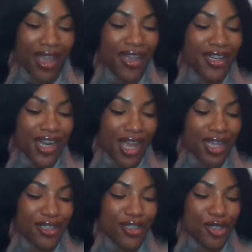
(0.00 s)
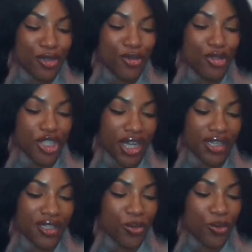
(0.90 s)
not to
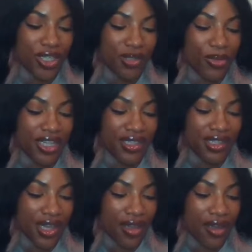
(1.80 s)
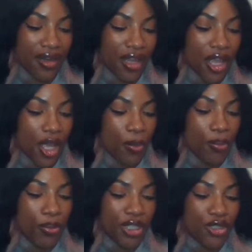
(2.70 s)
just what's being said,
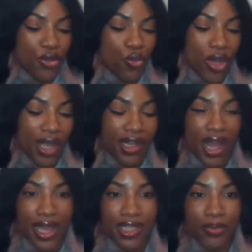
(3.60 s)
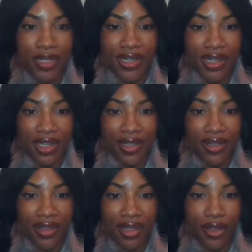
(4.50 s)
but to what lies beneath
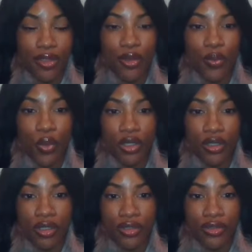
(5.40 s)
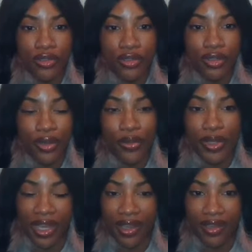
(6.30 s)
the words.
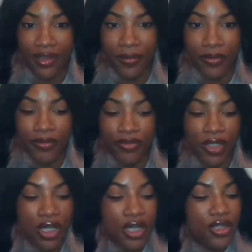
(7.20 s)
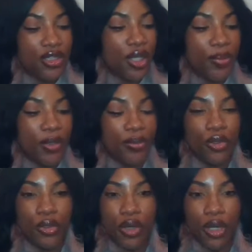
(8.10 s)
Okay. So the people
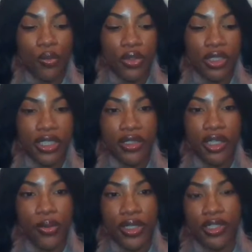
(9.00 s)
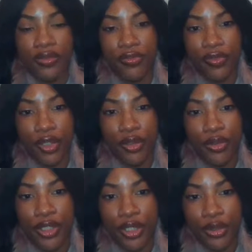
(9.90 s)
who are really going to feel
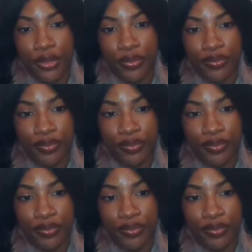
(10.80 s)
you,